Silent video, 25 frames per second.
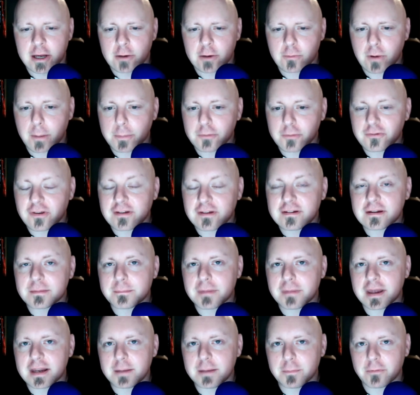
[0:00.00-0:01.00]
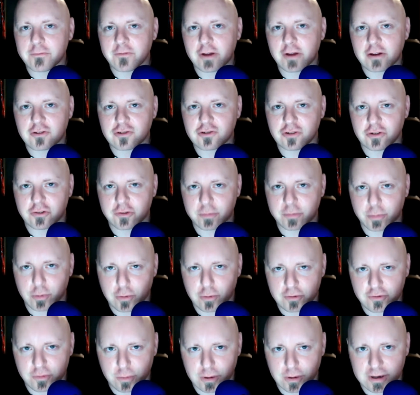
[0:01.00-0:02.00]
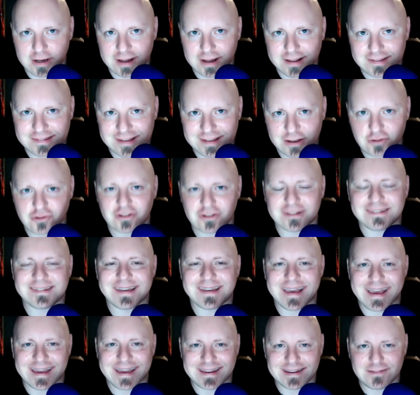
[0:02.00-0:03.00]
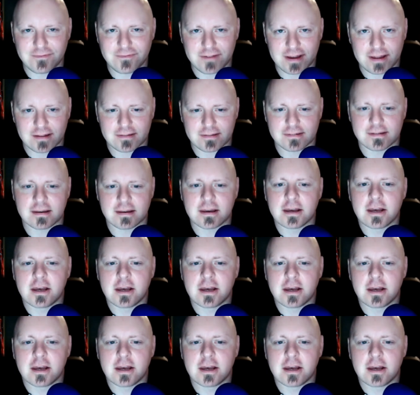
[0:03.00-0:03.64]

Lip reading: representing many professional sports organizations and events.